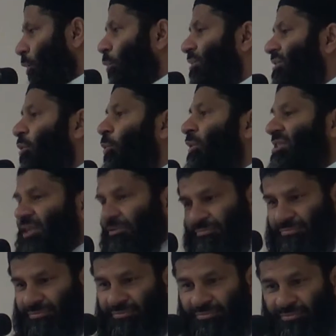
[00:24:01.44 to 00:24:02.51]
What was the wisdom?
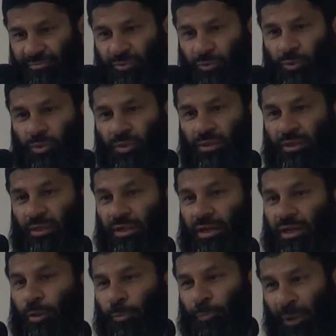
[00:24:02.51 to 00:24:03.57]

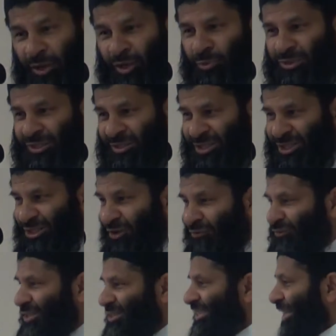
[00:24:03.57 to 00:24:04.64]
And Abu Bakr was the
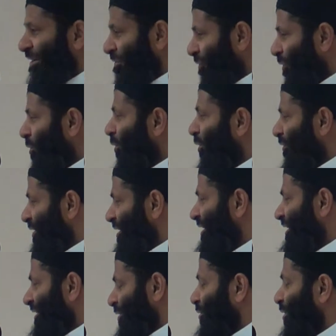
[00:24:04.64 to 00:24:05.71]
softest out of all of
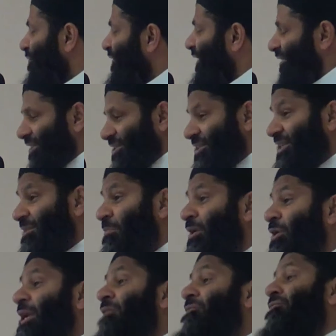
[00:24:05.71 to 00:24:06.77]
the Khulafa al-Rashidin, but
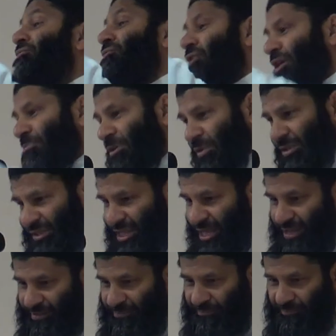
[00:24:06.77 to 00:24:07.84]
look how firm he was
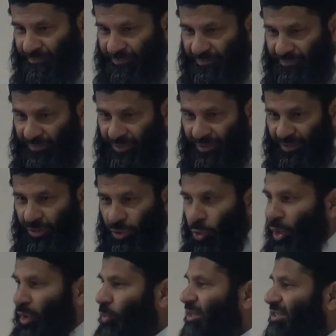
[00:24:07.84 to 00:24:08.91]
there.
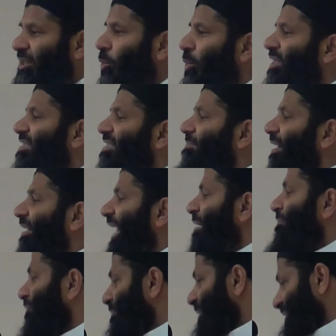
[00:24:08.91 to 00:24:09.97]
What was the wisdom that
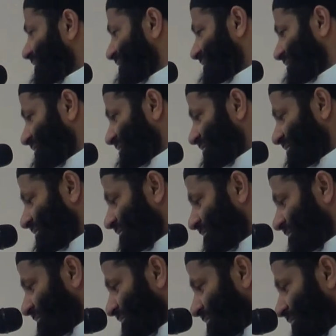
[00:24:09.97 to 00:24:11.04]
came from this?
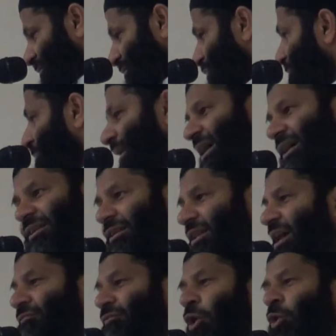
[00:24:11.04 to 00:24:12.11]

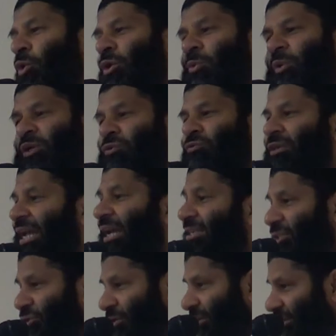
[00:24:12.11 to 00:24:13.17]
Subhanallah, if only we could read our
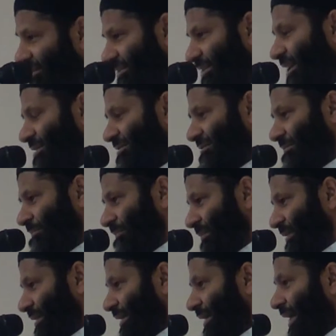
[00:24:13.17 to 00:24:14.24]
history and understand.
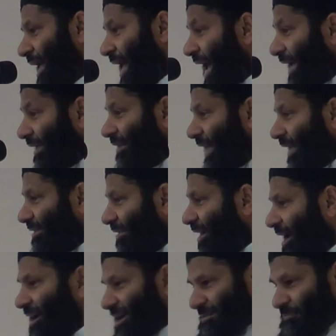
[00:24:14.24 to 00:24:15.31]
At that
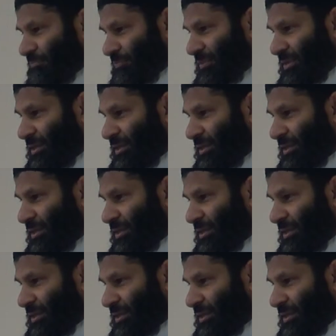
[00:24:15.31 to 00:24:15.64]
time,